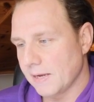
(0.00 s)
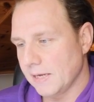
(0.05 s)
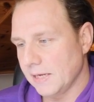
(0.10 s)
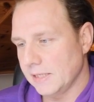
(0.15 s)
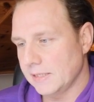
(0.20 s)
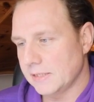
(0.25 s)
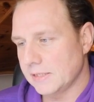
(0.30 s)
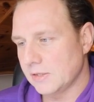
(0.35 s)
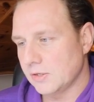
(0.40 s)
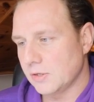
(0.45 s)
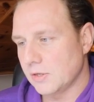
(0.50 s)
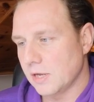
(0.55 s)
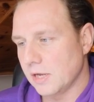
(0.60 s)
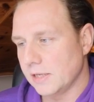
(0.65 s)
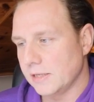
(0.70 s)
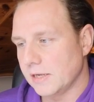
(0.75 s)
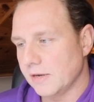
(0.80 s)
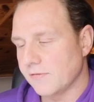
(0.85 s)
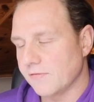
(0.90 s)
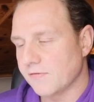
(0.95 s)
it's
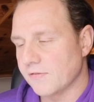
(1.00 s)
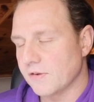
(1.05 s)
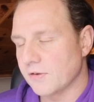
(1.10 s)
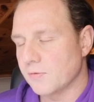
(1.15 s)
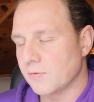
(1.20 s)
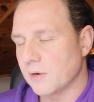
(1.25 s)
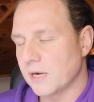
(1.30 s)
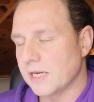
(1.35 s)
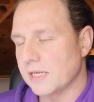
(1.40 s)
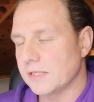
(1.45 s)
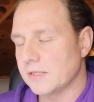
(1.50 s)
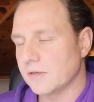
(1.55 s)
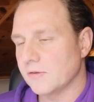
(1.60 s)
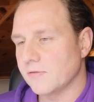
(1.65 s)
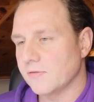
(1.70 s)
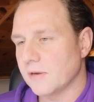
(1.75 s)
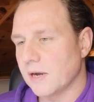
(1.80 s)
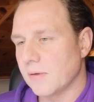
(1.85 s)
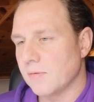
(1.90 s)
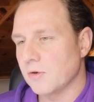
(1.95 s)
different ways
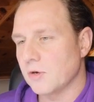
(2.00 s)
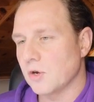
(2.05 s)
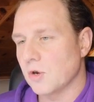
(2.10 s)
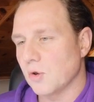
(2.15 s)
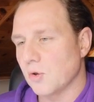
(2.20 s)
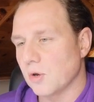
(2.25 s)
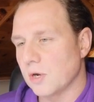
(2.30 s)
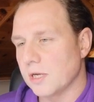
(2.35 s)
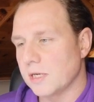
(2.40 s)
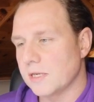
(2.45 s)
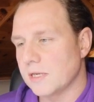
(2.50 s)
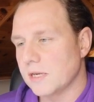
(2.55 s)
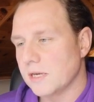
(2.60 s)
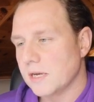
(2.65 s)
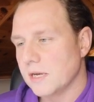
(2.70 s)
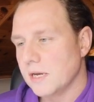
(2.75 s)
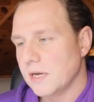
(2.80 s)
of. I would call it